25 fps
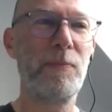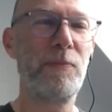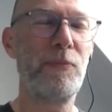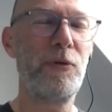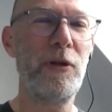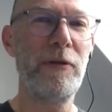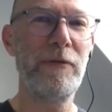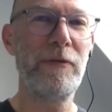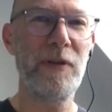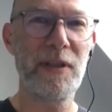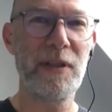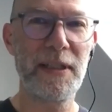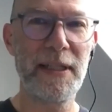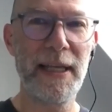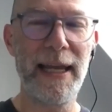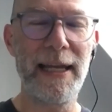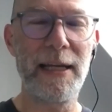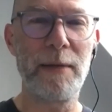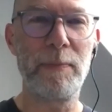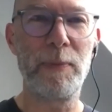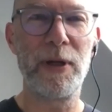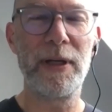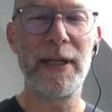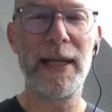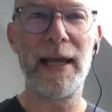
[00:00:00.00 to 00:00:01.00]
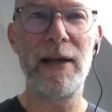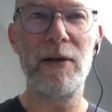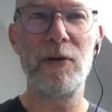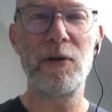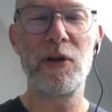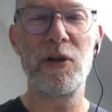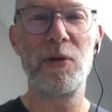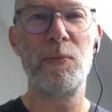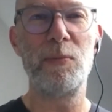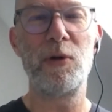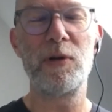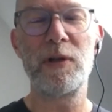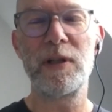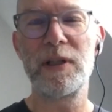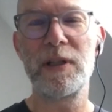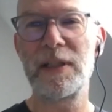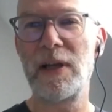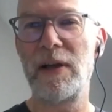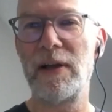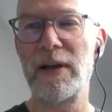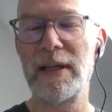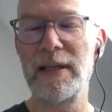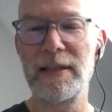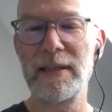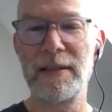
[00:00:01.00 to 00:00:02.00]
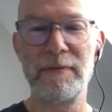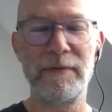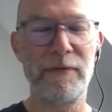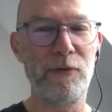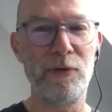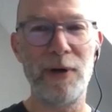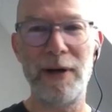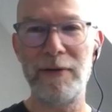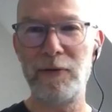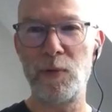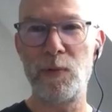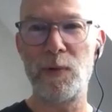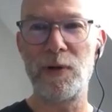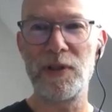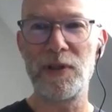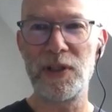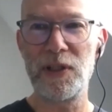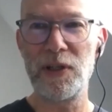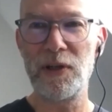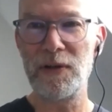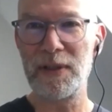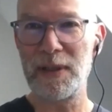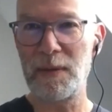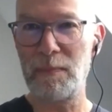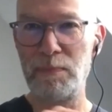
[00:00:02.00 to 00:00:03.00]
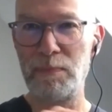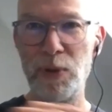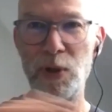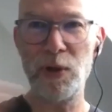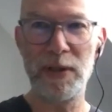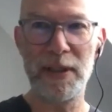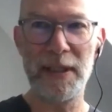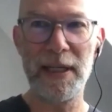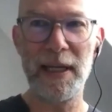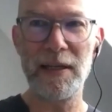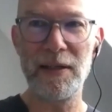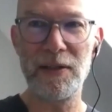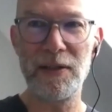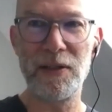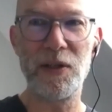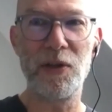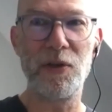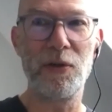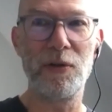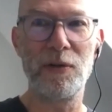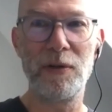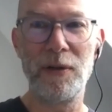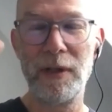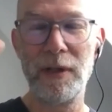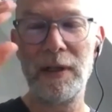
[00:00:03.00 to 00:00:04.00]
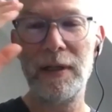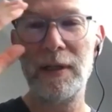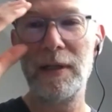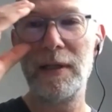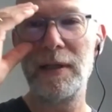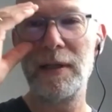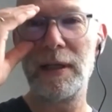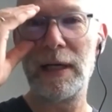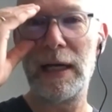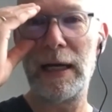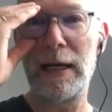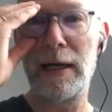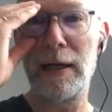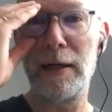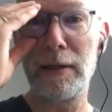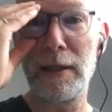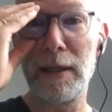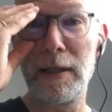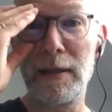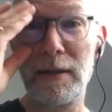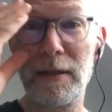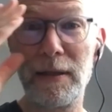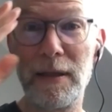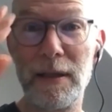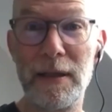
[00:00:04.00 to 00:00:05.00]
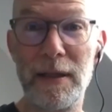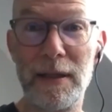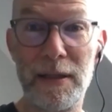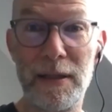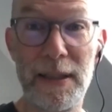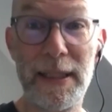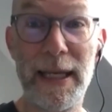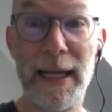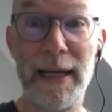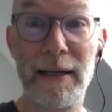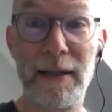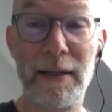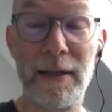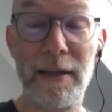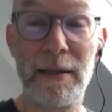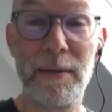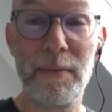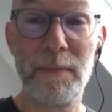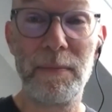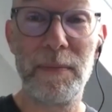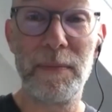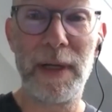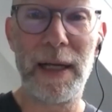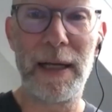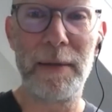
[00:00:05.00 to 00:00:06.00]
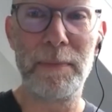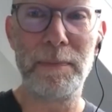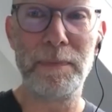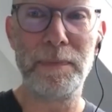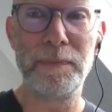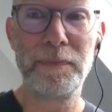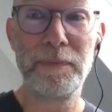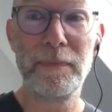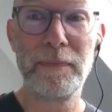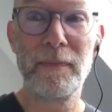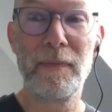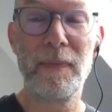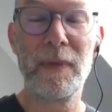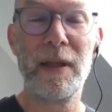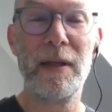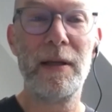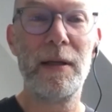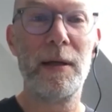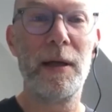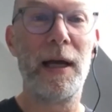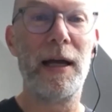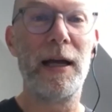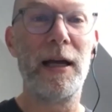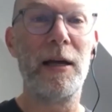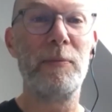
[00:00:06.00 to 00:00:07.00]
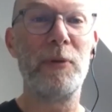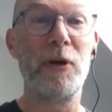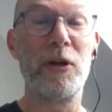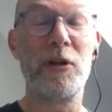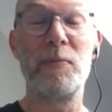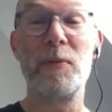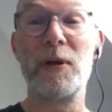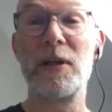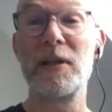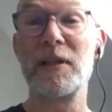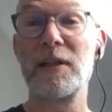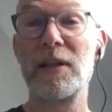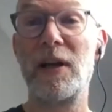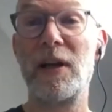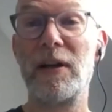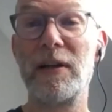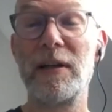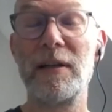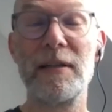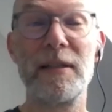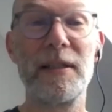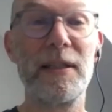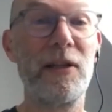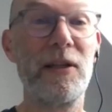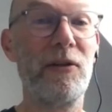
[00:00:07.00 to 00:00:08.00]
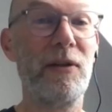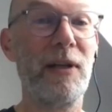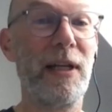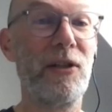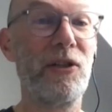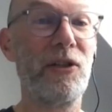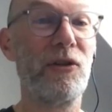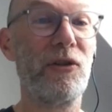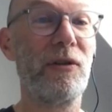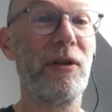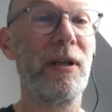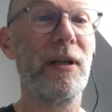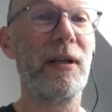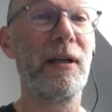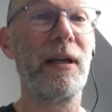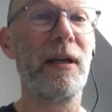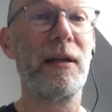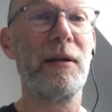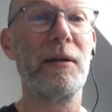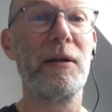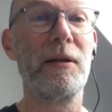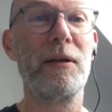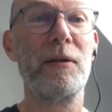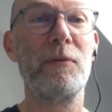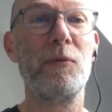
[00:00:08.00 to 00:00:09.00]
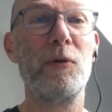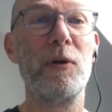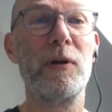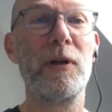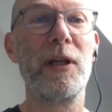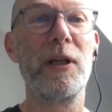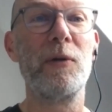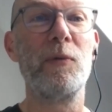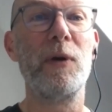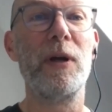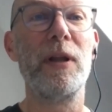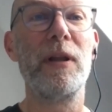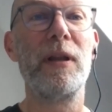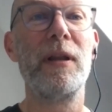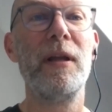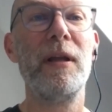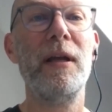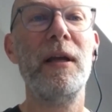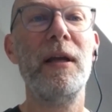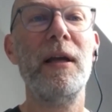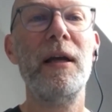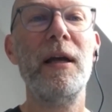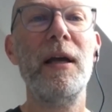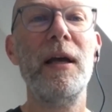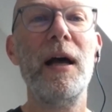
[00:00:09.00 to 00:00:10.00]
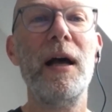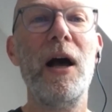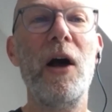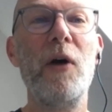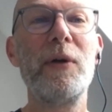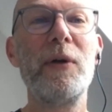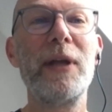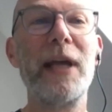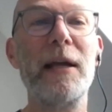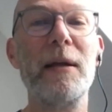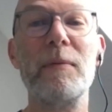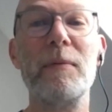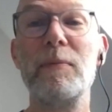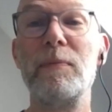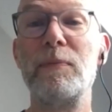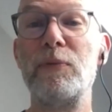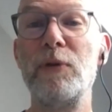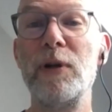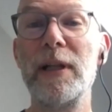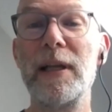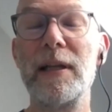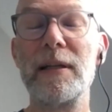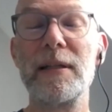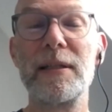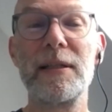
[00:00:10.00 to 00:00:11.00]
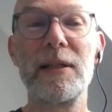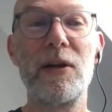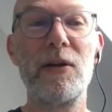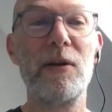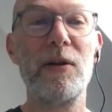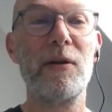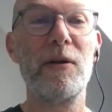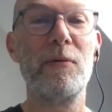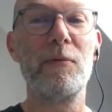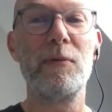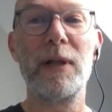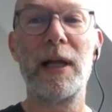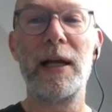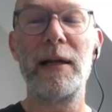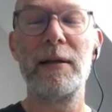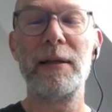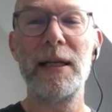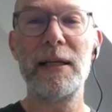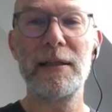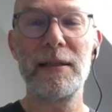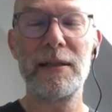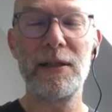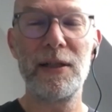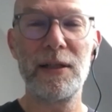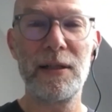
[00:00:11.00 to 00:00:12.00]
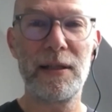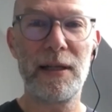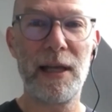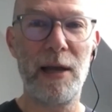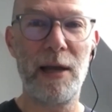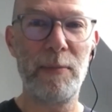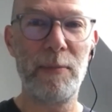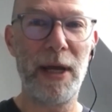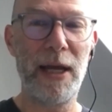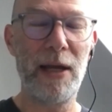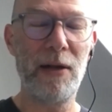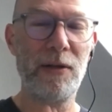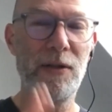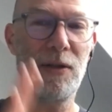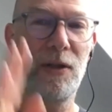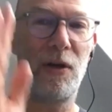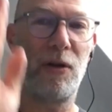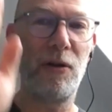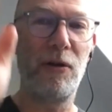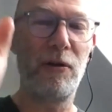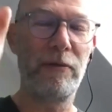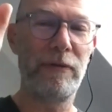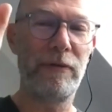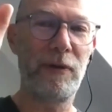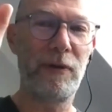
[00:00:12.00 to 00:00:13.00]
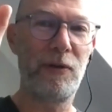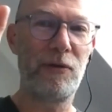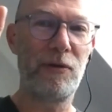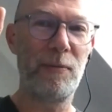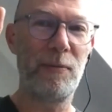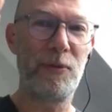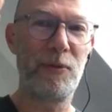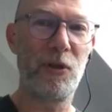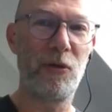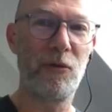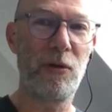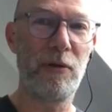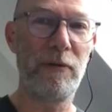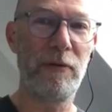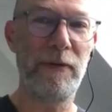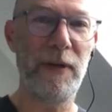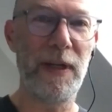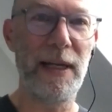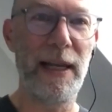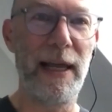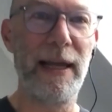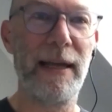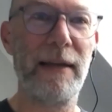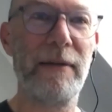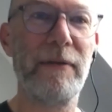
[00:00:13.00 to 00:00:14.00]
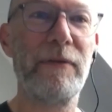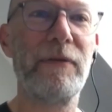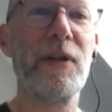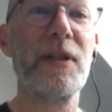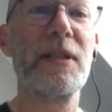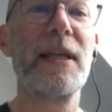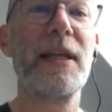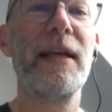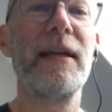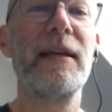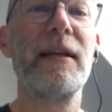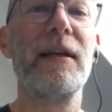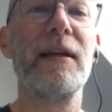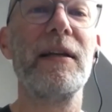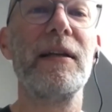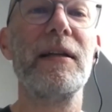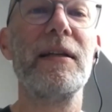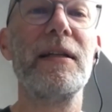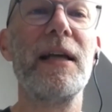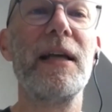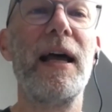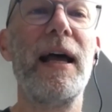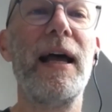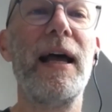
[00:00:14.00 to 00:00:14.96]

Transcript: proven tech, but now commoditized for everyone to use and built into the tech that both Mastercard and CULedger are working with. Okay, brilliant. So let's just come out of cryptography land for a second.